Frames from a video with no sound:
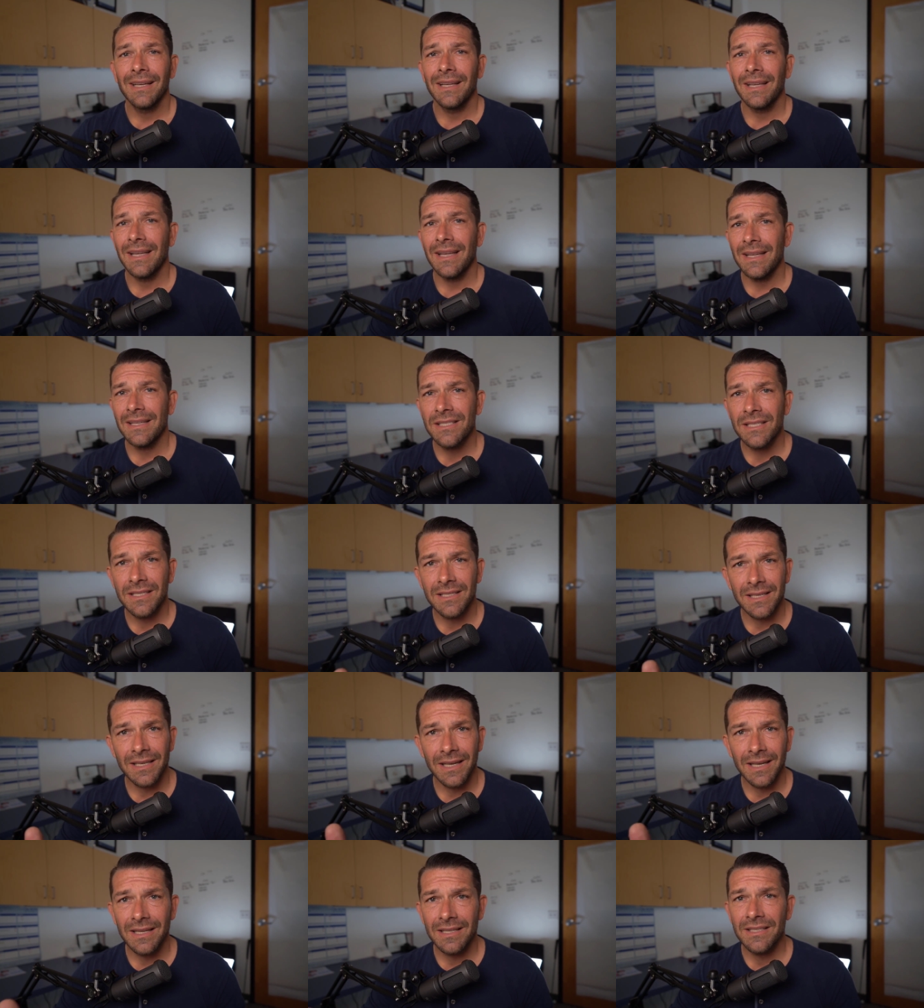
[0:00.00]
it's
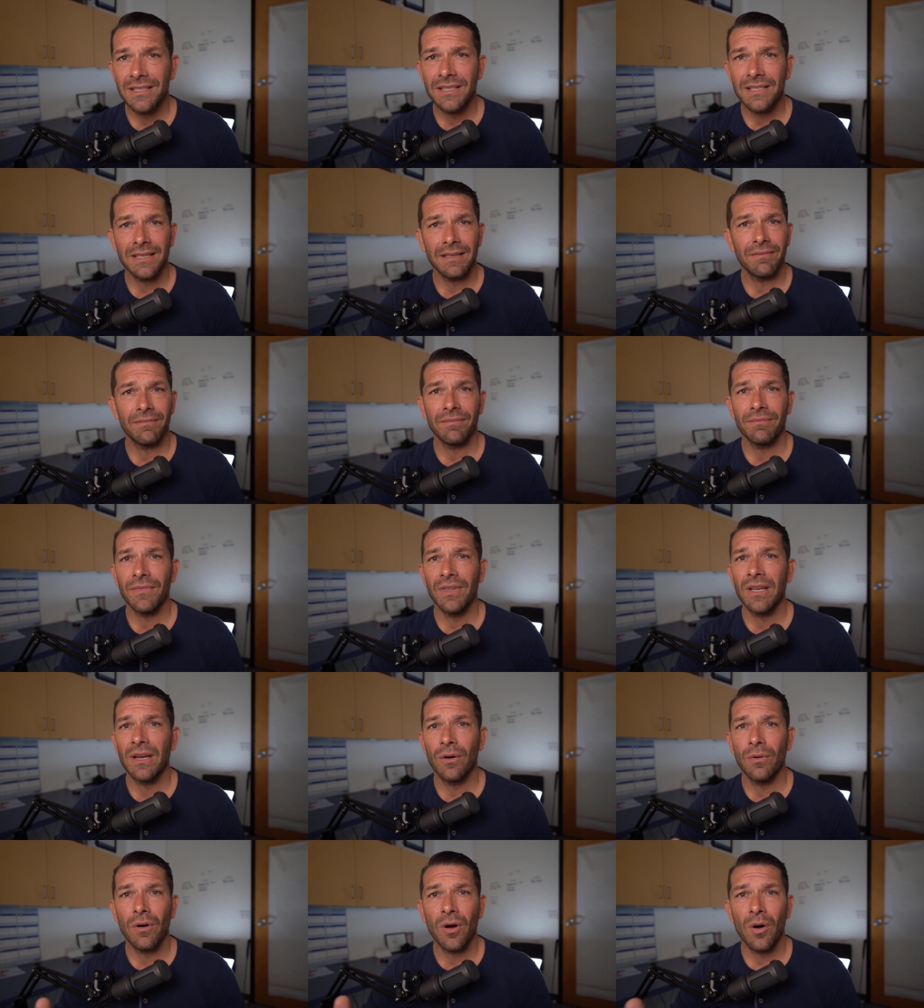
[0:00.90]
you
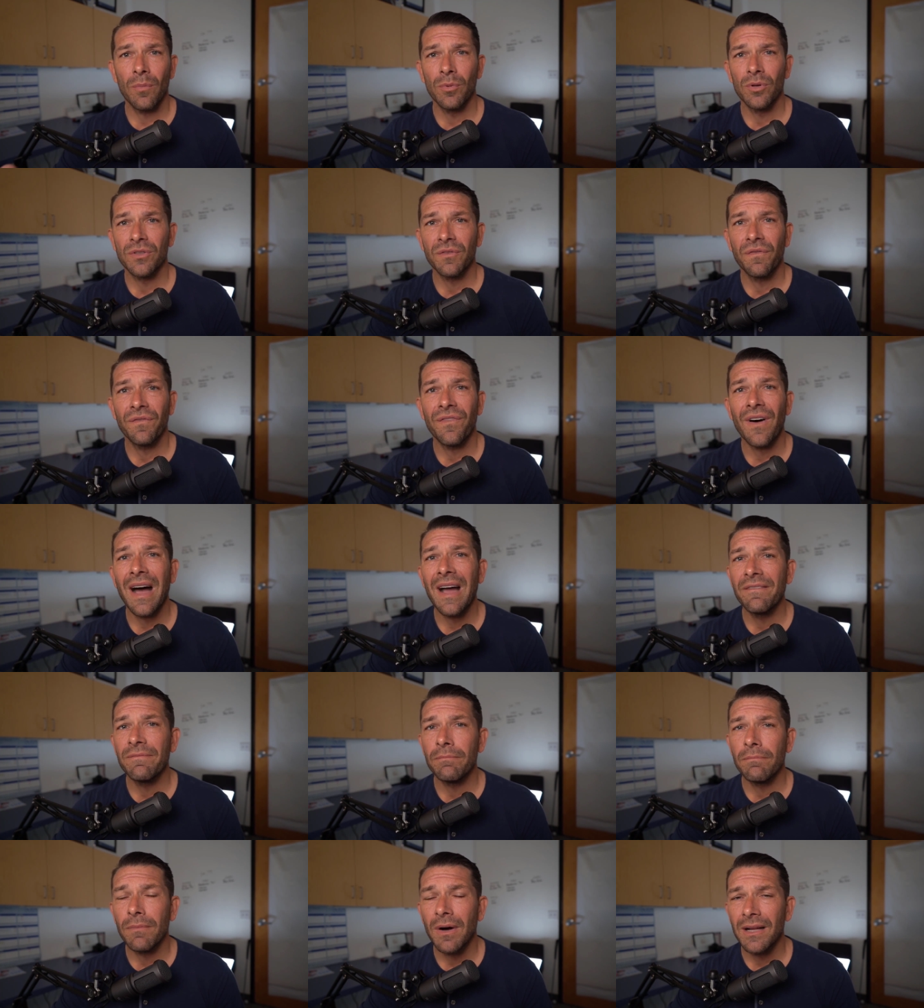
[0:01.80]
know, almost
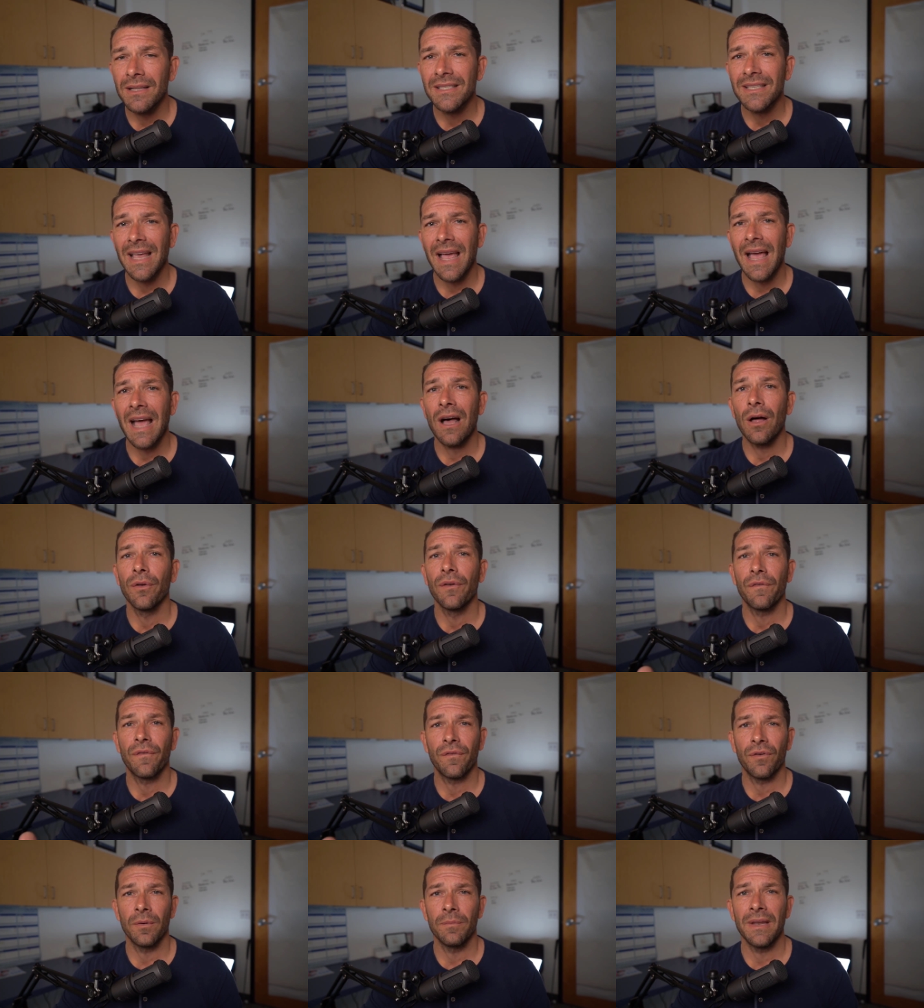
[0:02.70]
5 months out
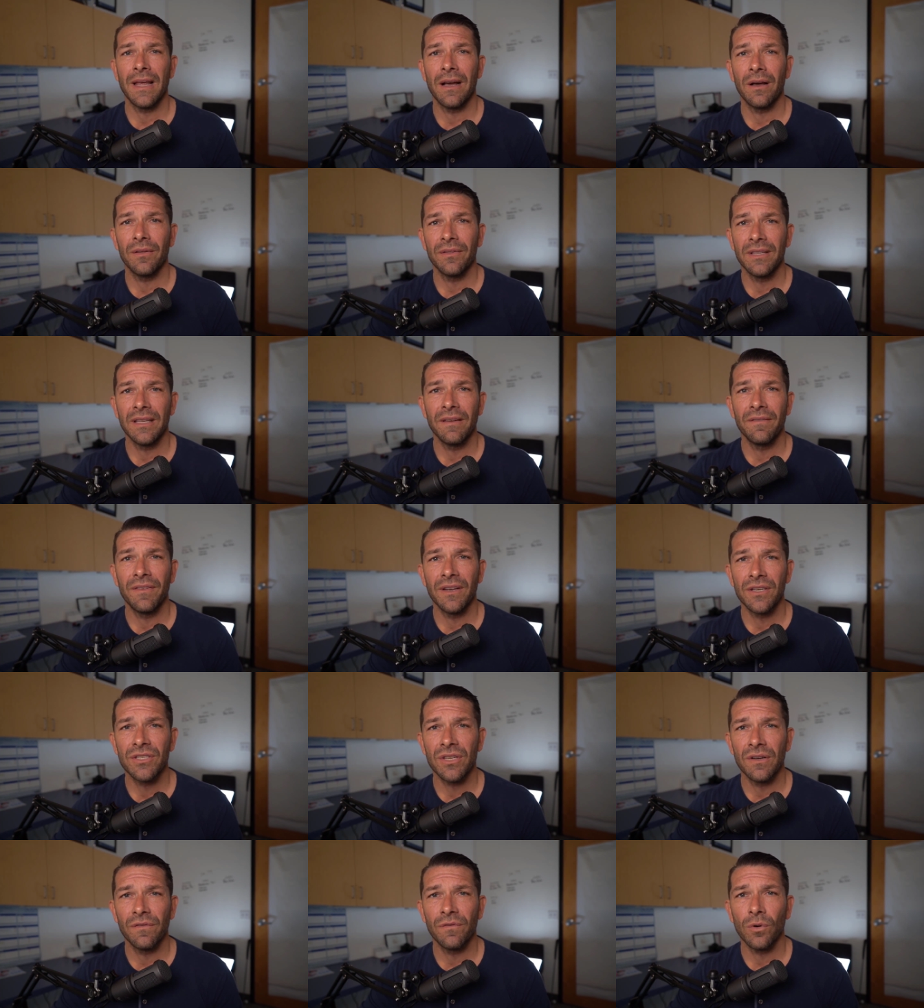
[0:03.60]
from now, the
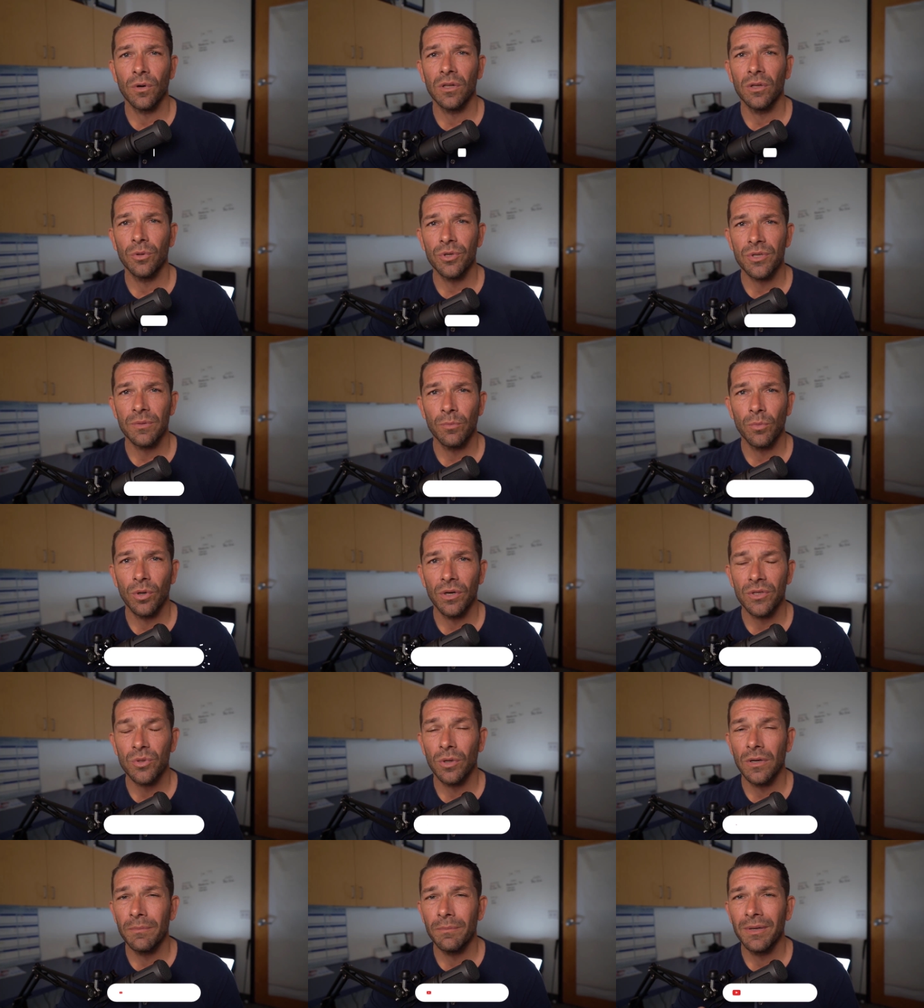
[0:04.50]
eviction and foreclosure
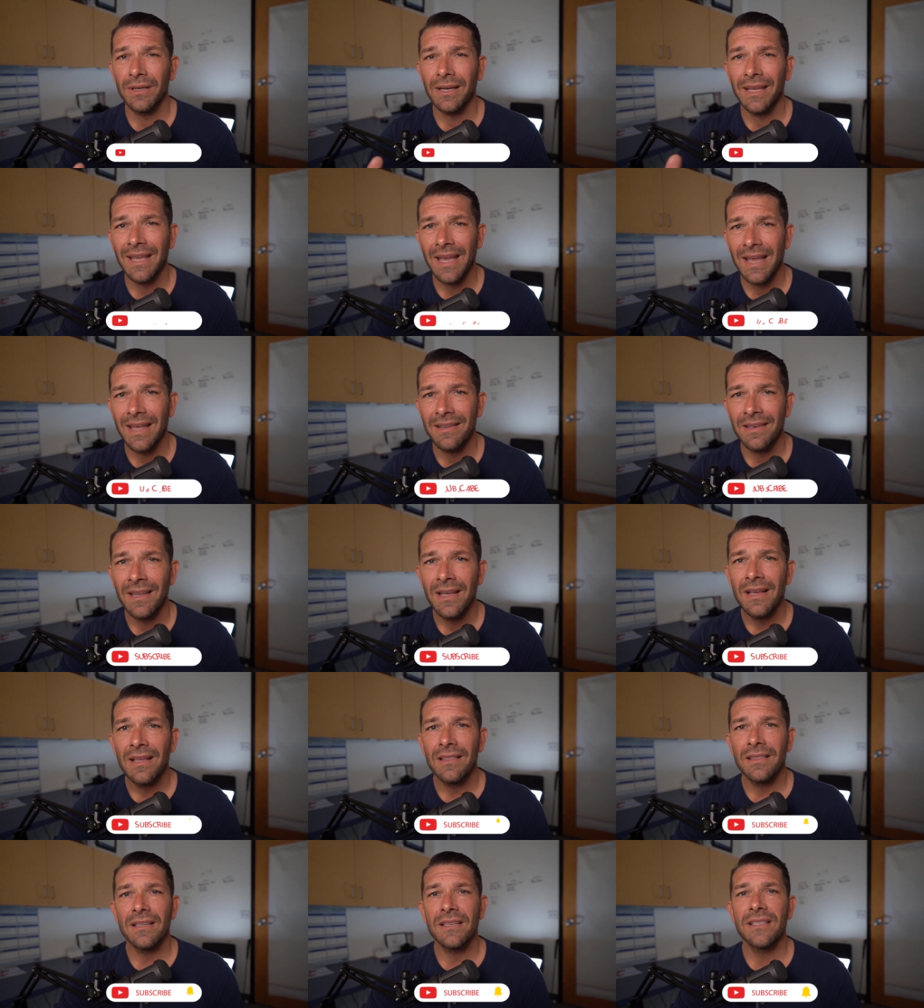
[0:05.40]
moratorium. But again,
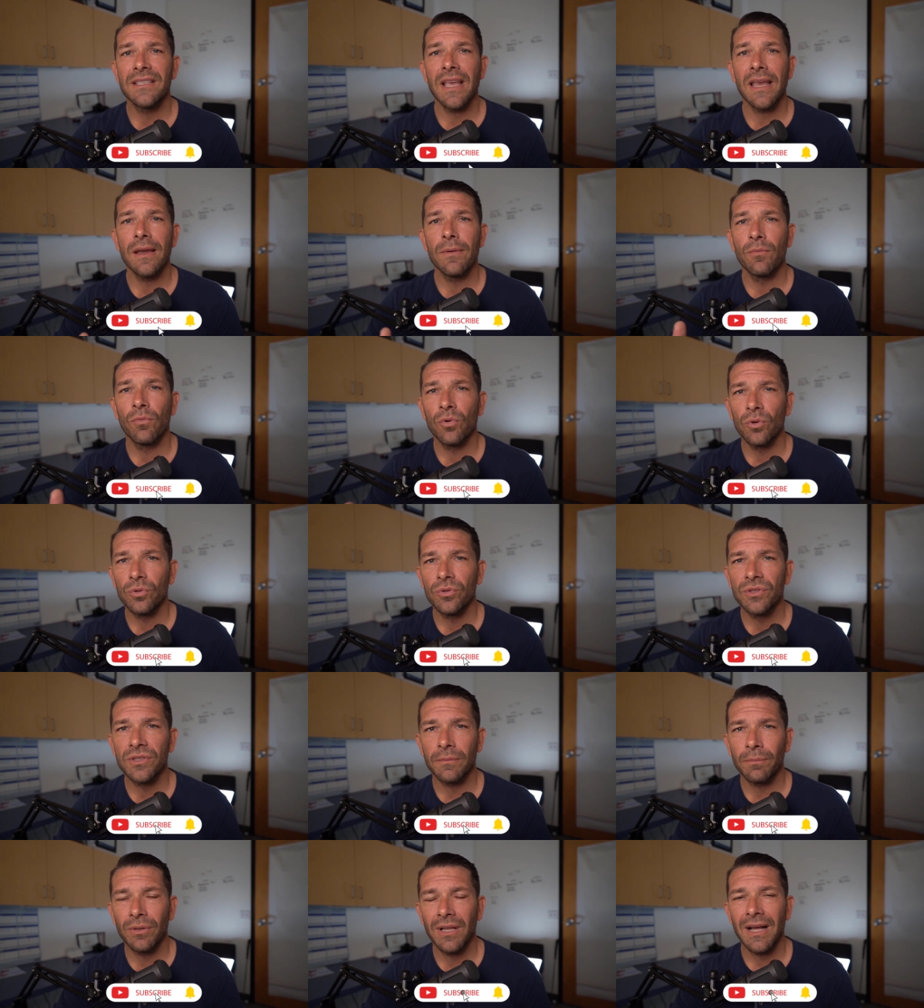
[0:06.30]
the same rules
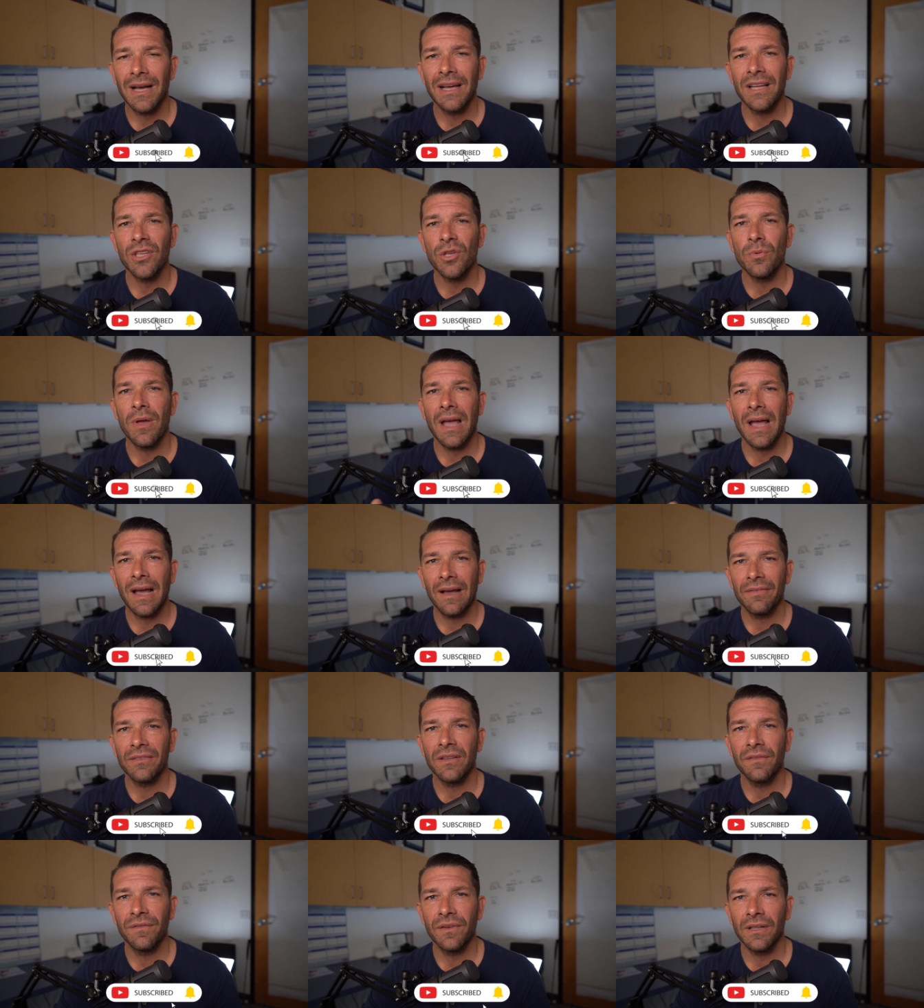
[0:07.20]
apply. You have
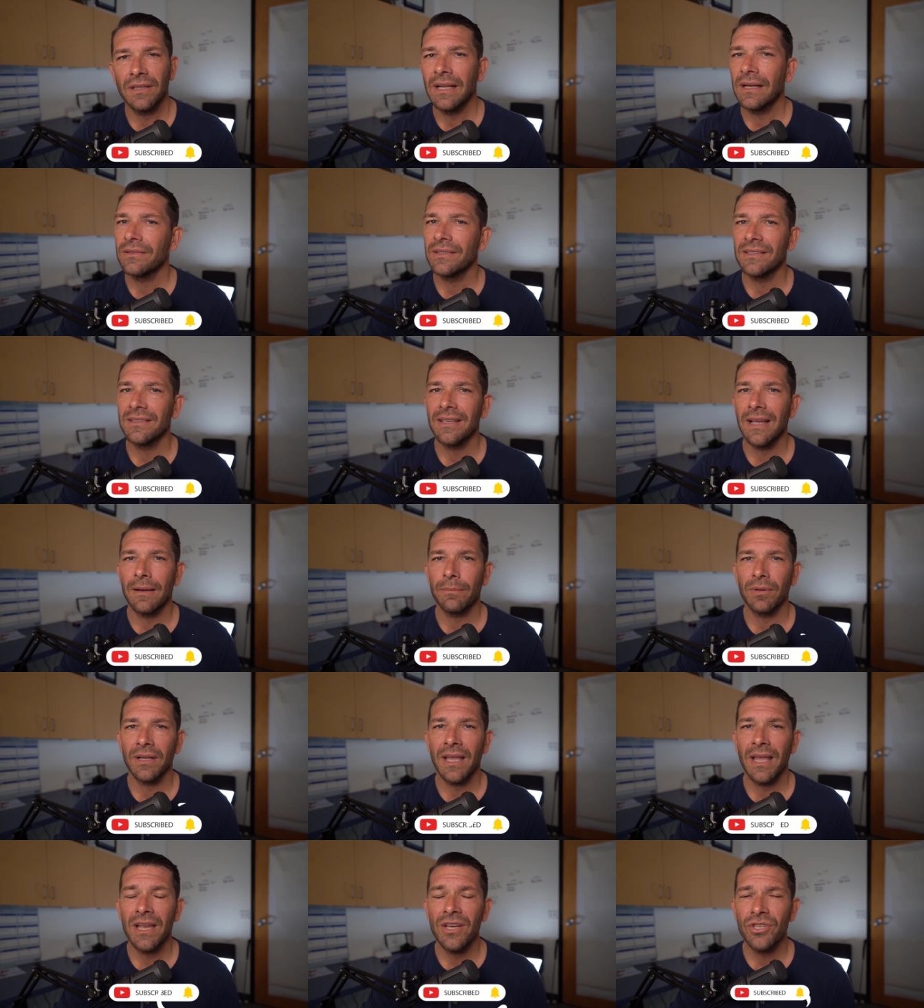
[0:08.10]
to fill out this
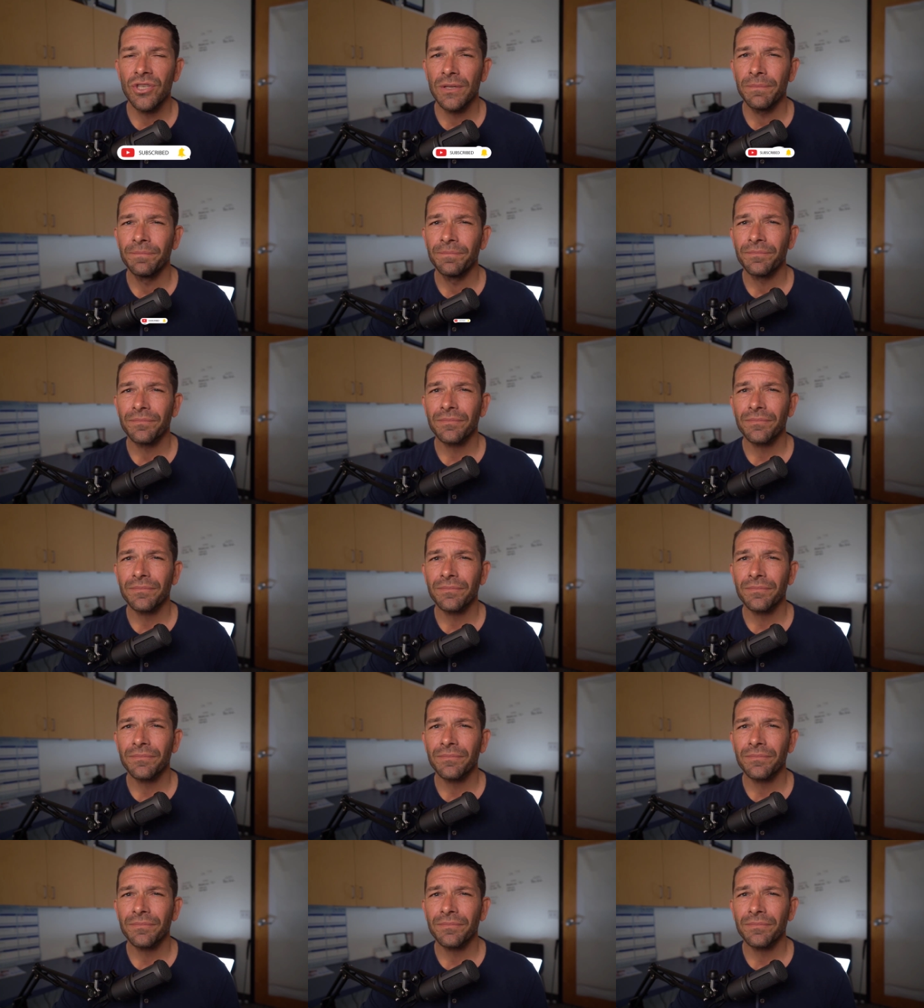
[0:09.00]
application